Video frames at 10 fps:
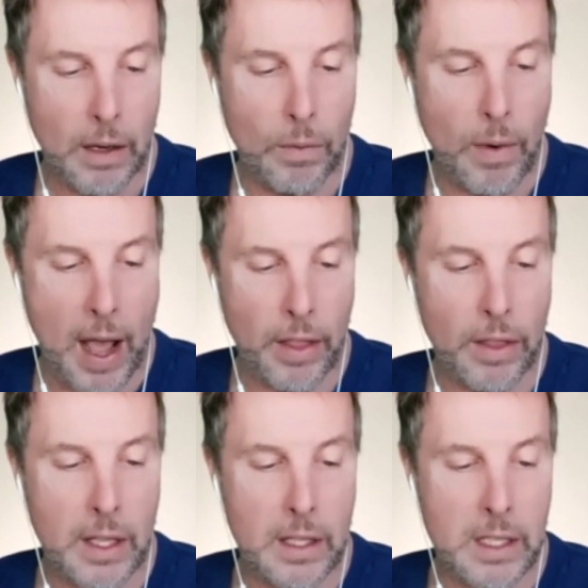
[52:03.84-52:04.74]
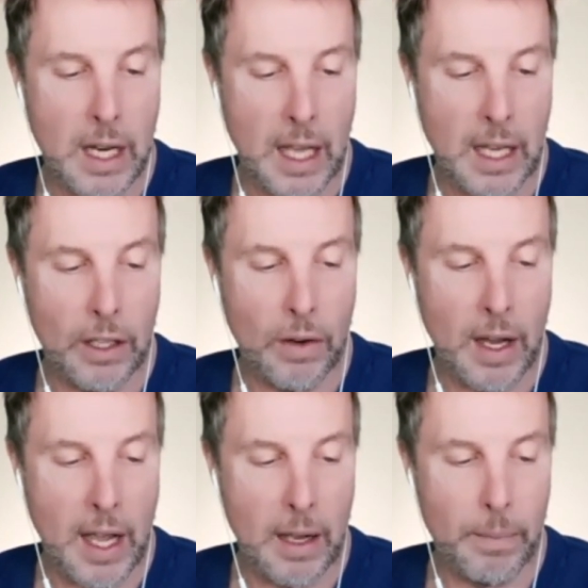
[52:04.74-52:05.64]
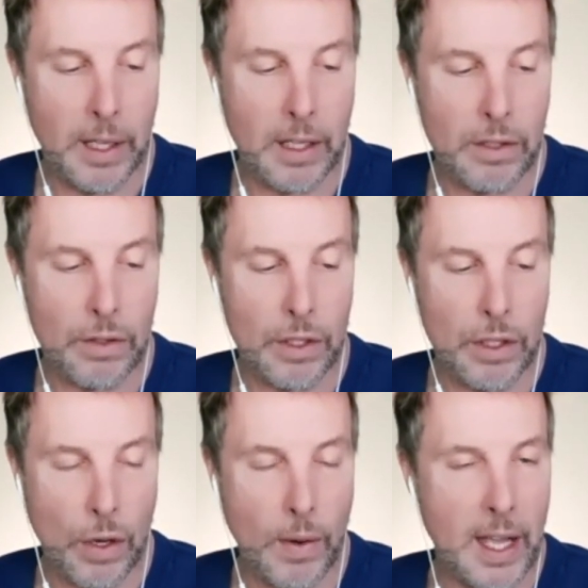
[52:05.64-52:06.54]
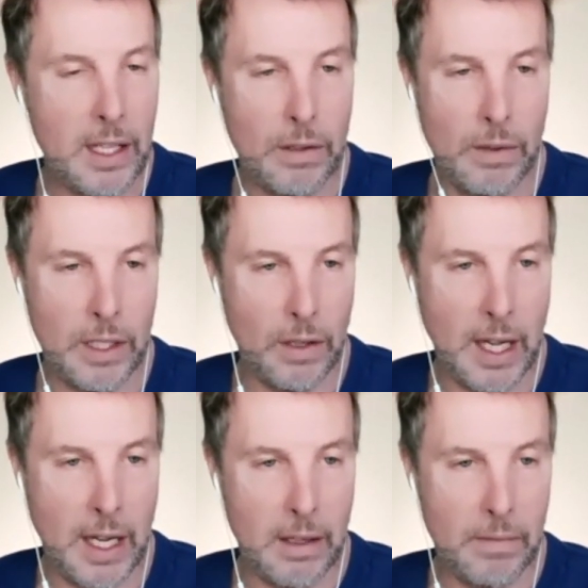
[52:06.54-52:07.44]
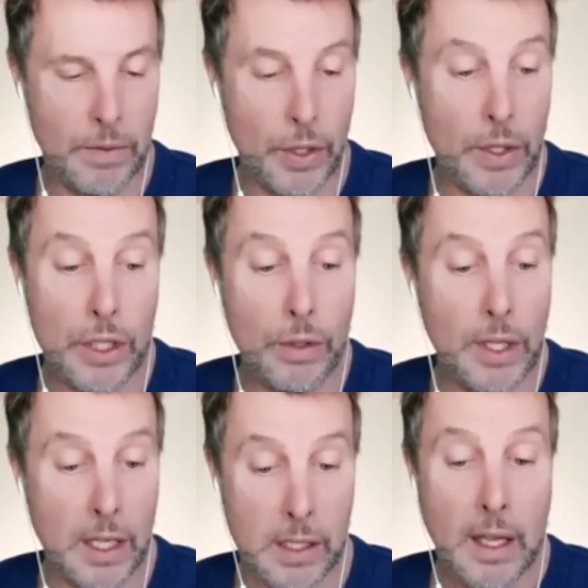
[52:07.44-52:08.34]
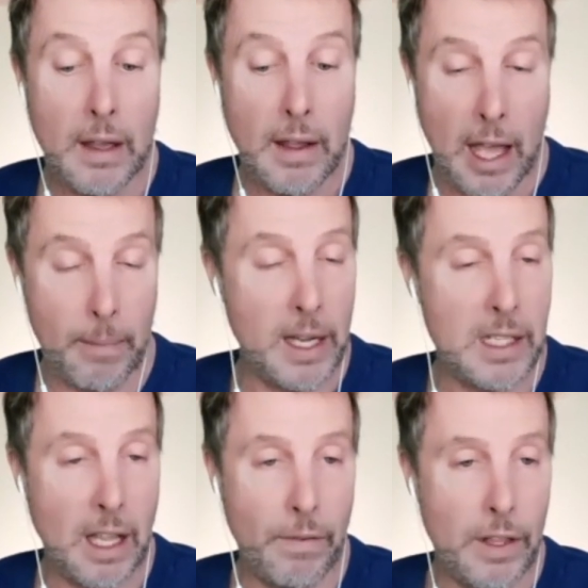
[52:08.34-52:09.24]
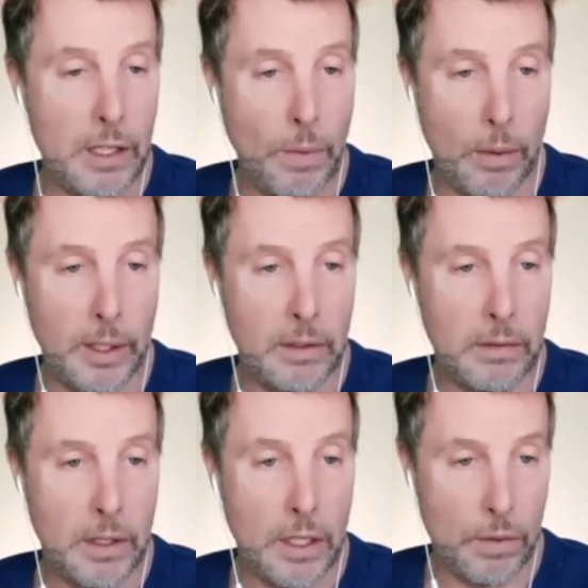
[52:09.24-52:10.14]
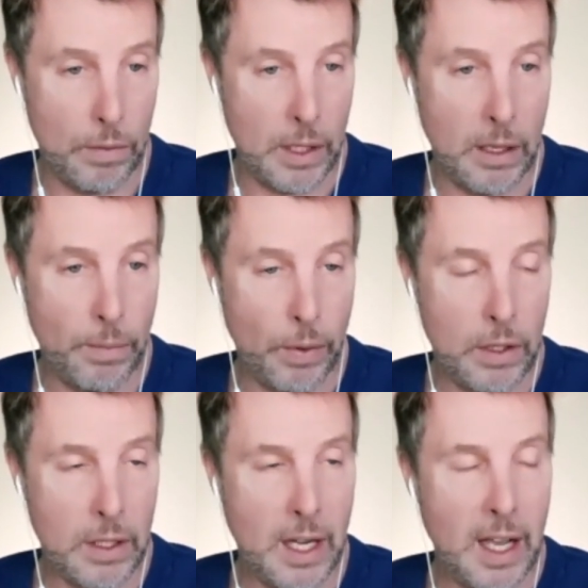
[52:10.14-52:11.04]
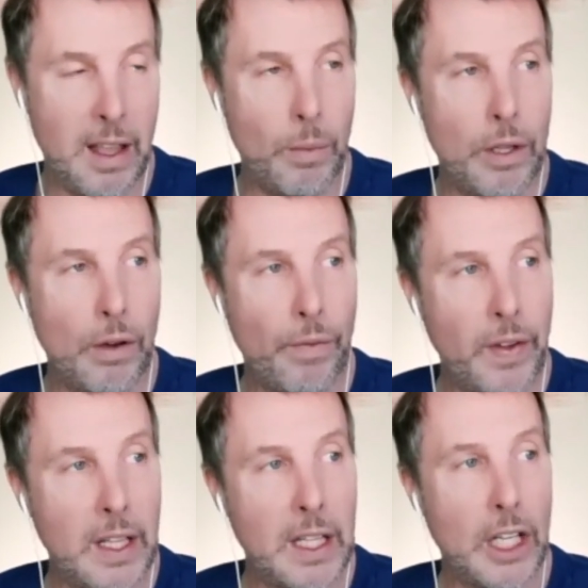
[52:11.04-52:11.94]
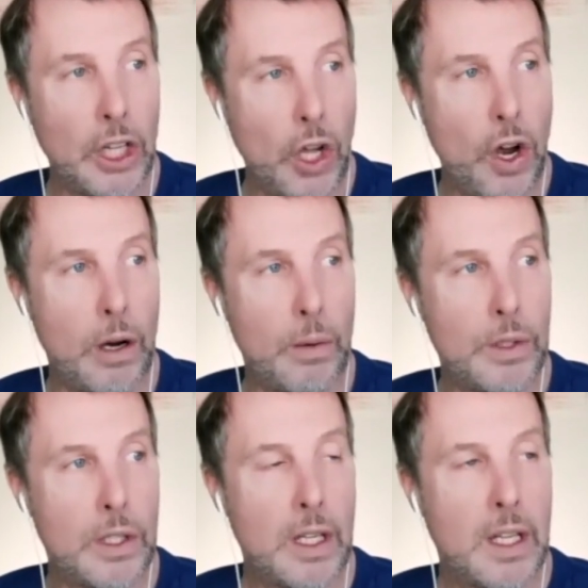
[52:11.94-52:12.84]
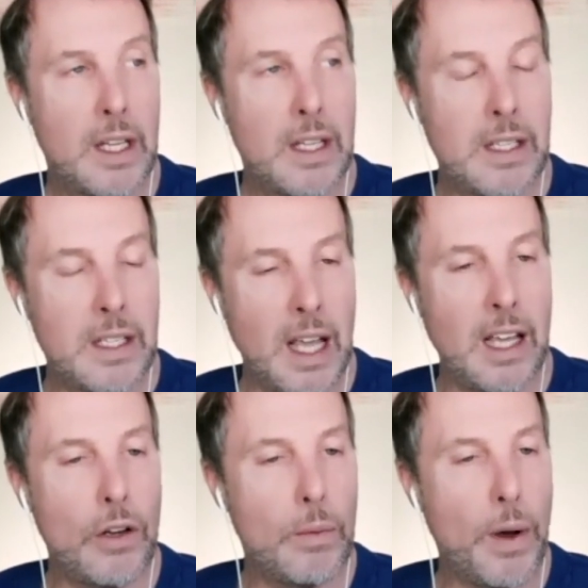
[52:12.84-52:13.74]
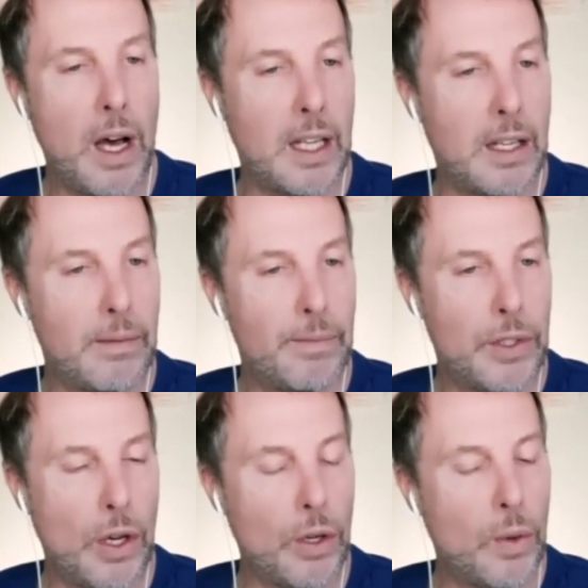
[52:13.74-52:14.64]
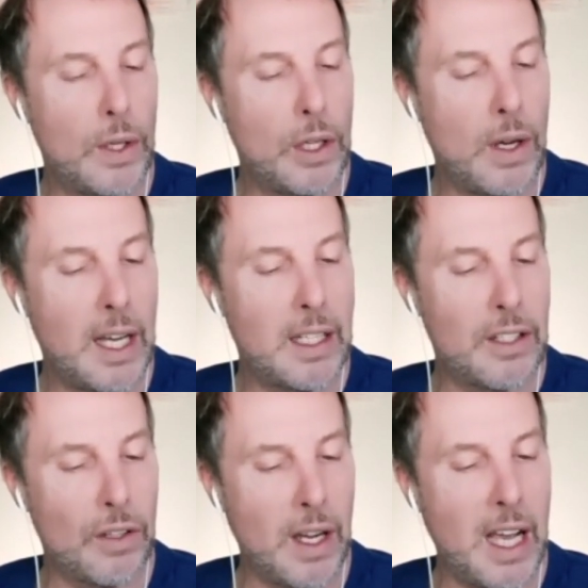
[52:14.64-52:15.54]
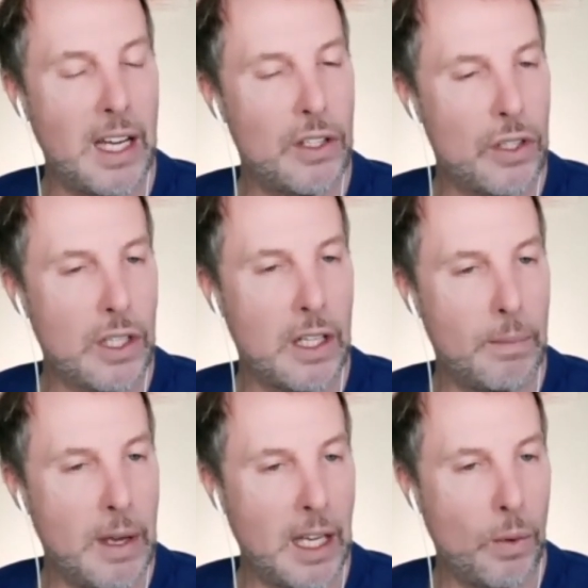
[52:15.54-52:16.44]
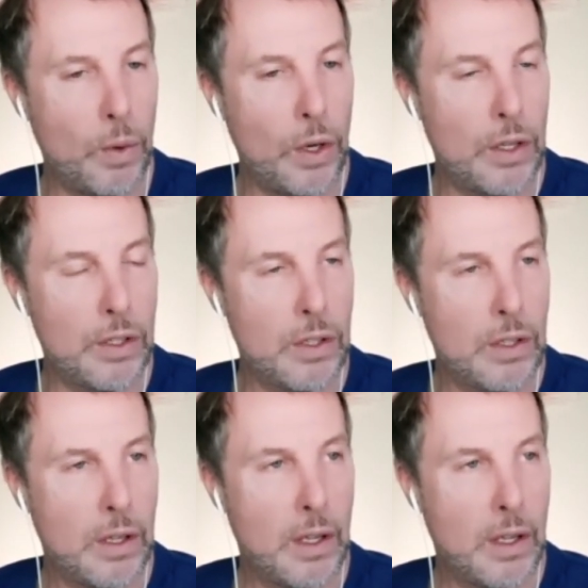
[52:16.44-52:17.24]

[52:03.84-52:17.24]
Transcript: rather than staying in your head because there's no answer in your head. So it's two things. Am I safe in this moment is really important. And then when you're feeling alarmed, stay in your body. Don't go into your head because your head is just going to make it worse.